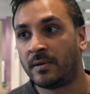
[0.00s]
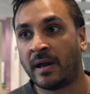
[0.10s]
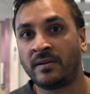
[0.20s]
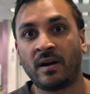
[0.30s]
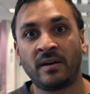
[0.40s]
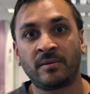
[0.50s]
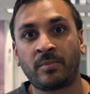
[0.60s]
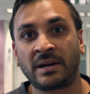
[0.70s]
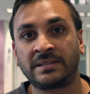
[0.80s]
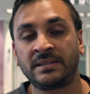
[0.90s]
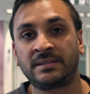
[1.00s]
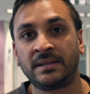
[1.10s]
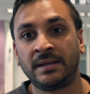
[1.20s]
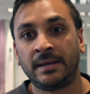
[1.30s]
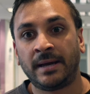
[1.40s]
and under-practiced.
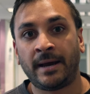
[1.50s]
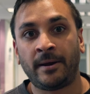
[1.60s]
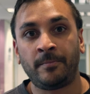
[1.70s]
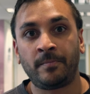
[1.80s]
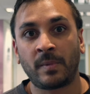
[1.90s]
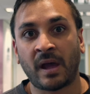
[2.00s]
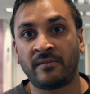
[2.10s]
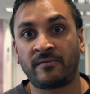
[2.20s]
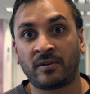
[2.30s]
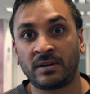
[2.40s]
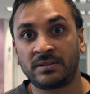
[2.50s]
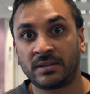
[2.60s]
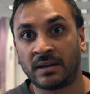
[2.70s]
And for us,